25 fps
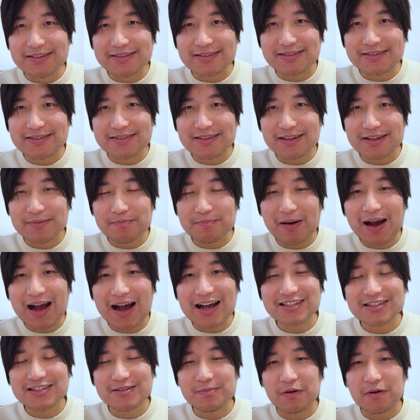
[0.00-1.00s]
is it
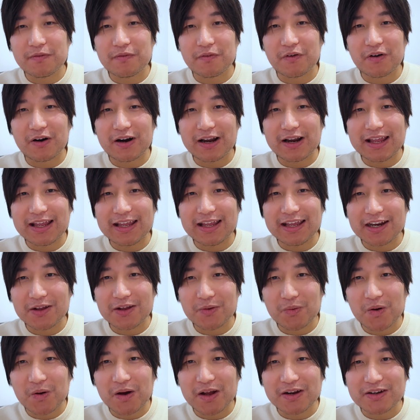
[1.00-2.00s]
possible for
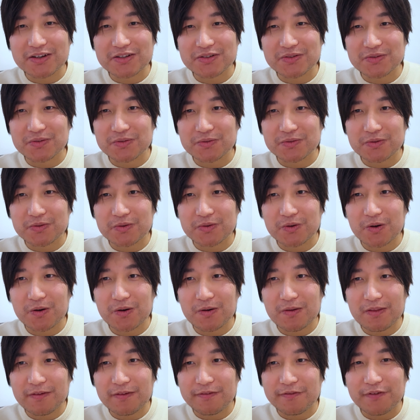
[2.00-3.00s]
anyone
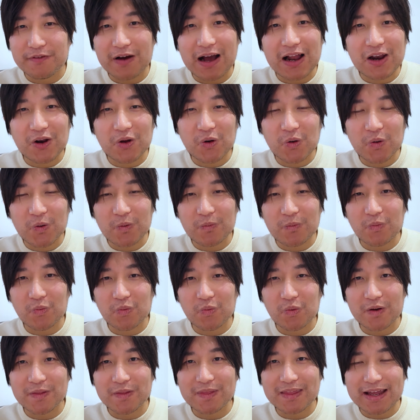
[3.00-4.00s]
to follow
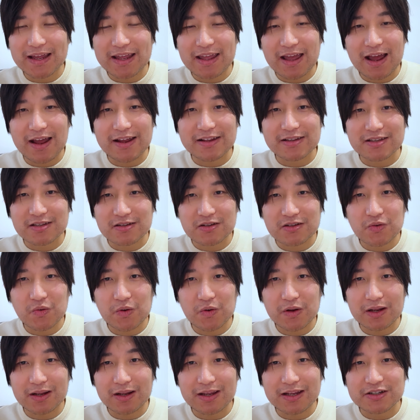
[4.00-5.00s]
what the AI is
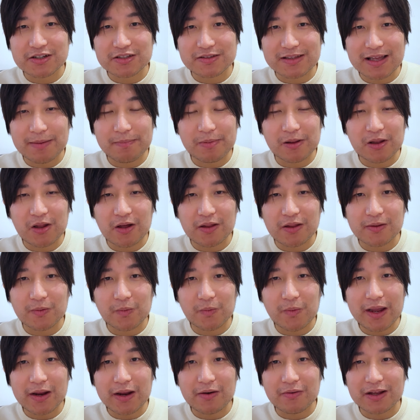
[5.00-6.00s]
doing each step along
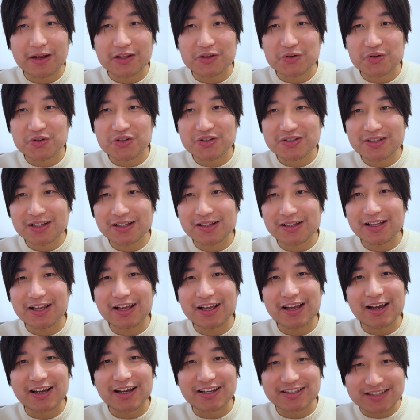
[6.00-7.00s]
the way, right? You just
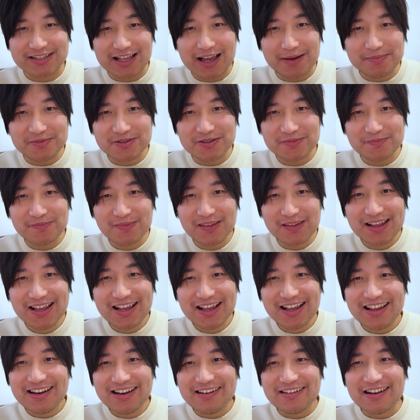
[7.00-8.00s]
click accept,
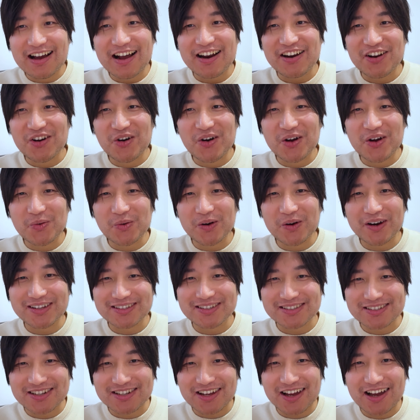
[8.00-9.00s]
not knowing
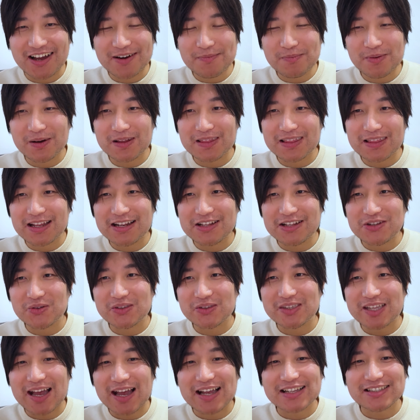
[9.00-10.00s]
what is done, but then
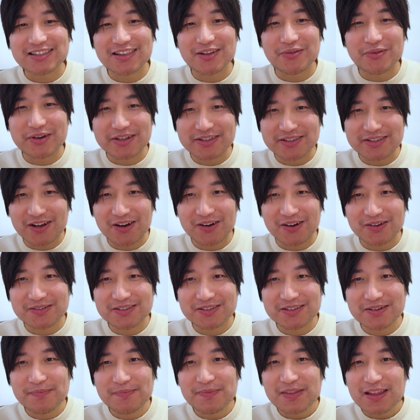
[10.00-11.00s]
you test the
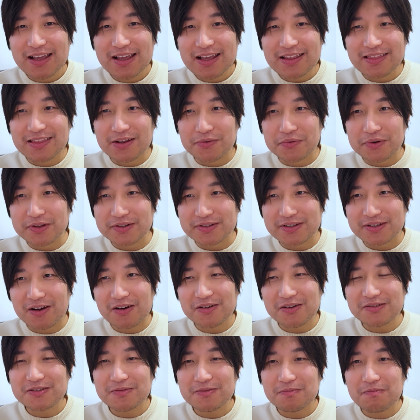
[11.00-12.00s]
result. The
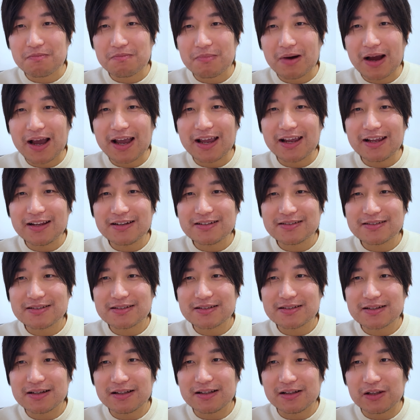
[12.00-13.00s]
result
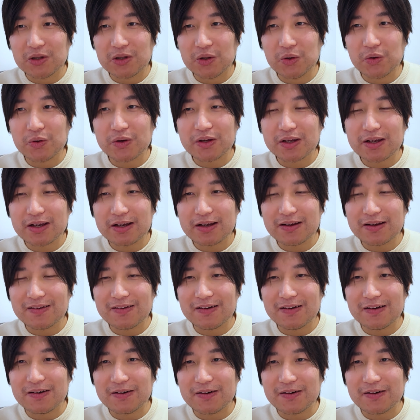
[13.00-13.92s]
might look